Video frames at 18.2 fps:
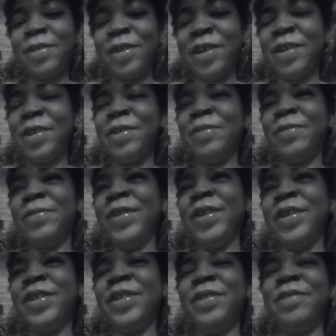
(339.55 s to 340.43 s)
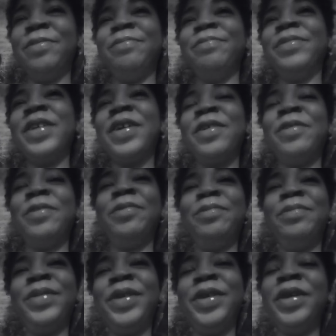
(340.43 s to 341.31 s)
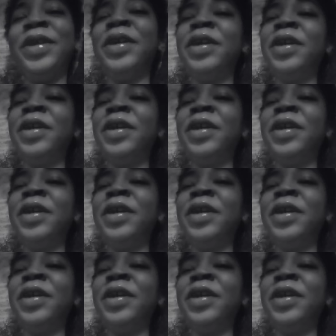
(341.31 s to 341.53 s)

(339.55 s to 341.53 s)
uh, Rika them told me,